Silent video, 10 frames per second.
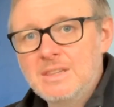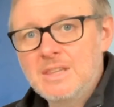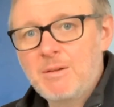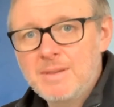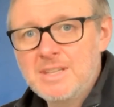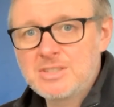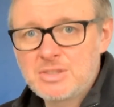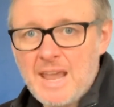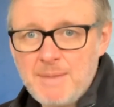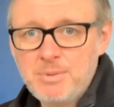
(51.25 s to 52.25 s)
Now, when this
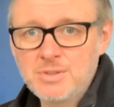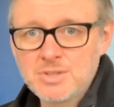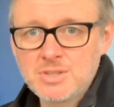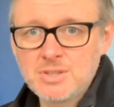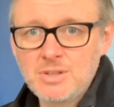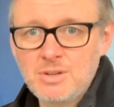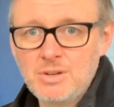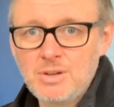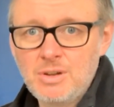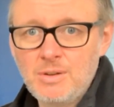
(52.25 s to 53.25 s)
happens,
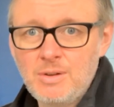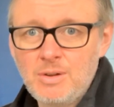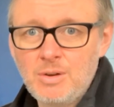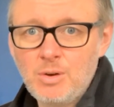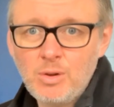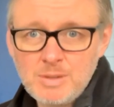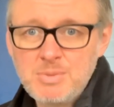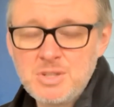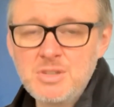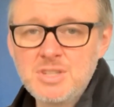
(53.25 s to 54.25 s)
all it
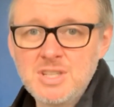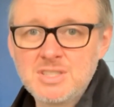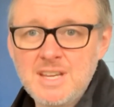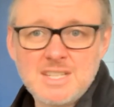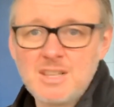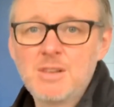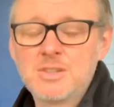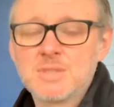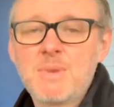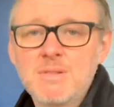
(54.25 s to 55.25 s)
produces is a load of
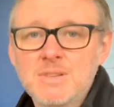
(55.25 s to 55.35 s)
smoke,